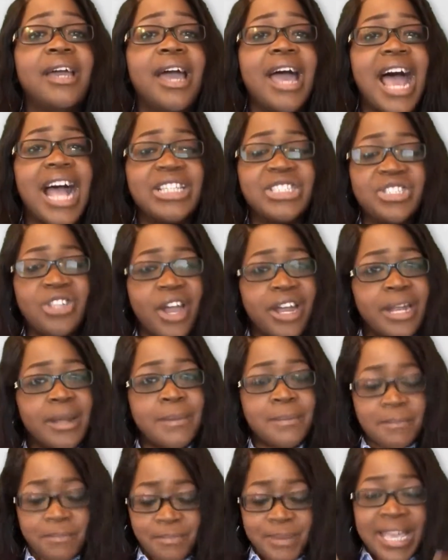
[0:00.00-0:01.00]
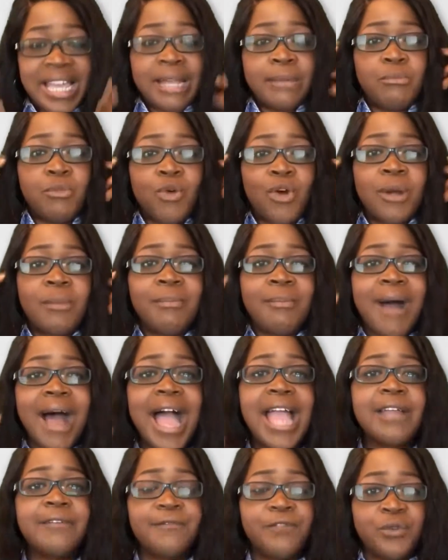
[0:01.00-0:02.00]
I started being more
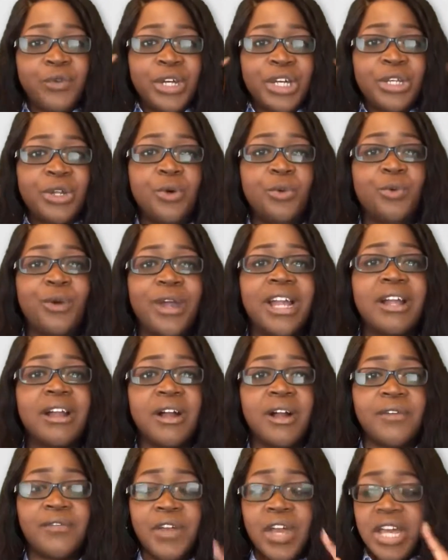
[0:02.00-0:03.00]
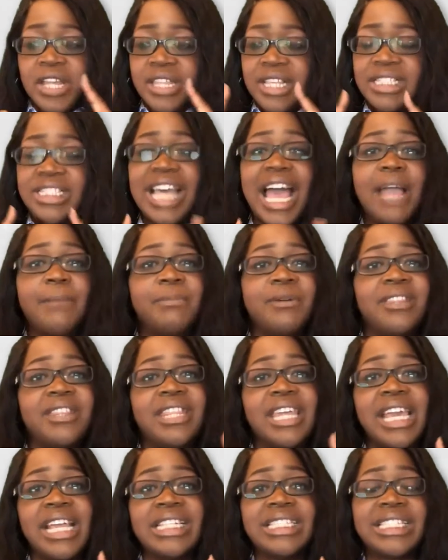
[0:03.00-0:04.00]
mindful and aware of the type of
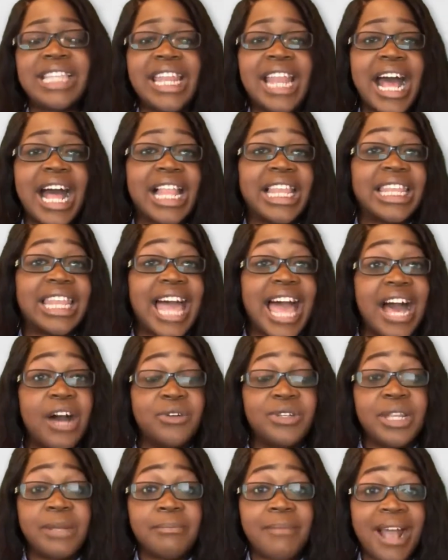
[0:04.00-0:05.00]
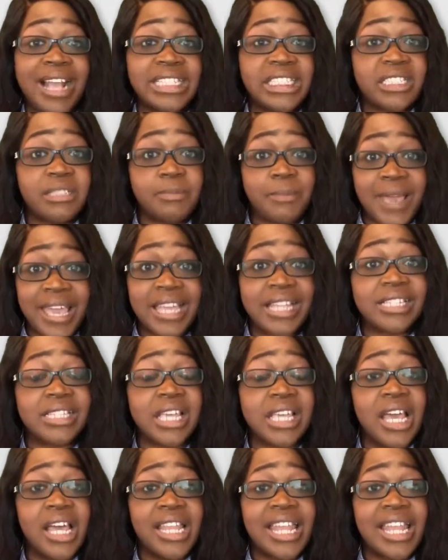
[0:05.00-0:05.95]
things that I allowed in my space.